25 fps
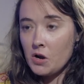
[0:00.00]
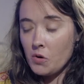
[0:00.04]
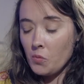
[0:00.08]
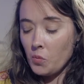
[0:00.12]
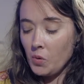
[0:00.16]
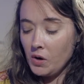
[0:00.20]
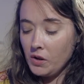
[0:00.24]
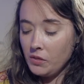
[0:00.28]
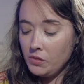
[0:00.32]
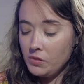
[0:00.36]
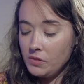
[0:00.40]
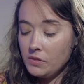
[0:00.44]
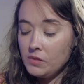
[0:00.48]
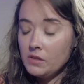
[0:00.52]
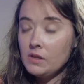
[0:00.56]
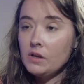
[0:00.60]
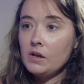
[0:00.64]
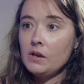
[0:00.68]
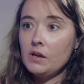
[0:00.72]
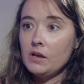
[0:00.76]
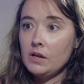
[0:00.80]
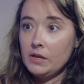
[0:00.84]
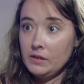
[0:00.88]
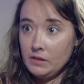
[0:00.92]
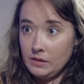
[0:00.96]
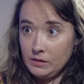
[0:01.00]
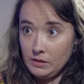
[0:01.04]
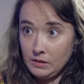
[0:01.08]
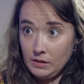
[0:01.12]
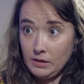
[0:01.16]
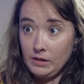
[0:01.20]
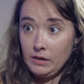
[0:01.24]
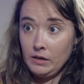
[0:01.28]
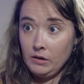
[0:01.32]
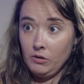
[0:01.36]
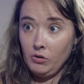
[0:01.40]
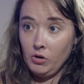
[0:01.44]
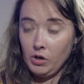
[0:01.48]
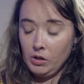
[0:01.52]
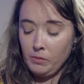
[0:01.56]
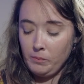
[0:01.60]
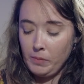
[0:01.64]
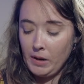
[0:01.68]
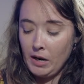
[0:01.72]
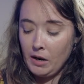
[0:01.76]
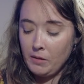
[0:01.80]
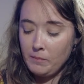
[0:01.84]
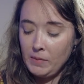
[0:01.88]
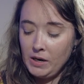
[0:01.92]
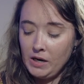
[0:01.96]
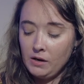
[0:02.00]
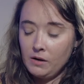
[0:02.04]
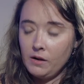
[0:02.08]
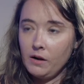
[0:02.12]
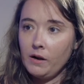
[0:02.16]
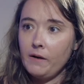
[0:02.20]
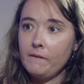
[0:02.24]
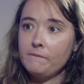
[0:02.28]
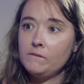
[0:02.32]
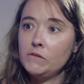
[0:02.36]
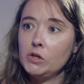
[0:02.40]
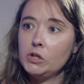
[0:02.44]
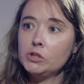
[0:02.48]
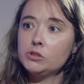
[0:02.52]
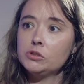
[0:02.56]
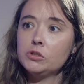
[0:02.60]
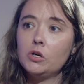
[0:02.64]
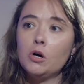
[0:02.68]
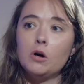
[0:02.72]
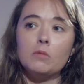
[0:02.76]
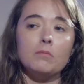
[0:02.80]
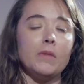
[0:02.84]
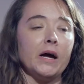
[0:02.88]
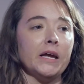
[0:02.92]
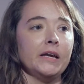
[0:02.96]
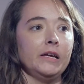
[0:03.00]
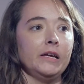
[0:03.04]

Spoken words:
with a hearing impairment and I first got my